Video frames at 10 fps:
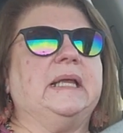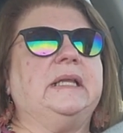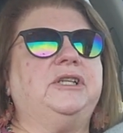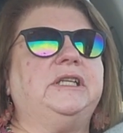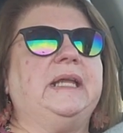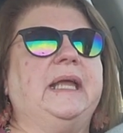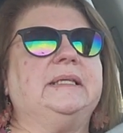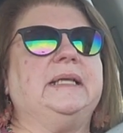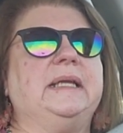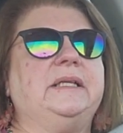and she
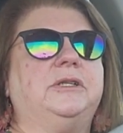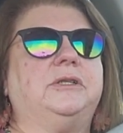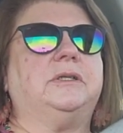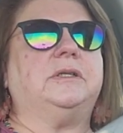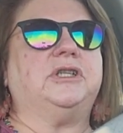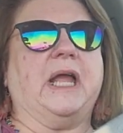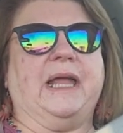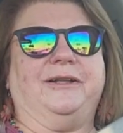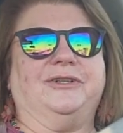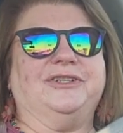has a
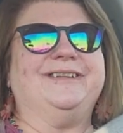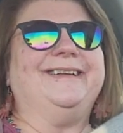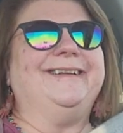child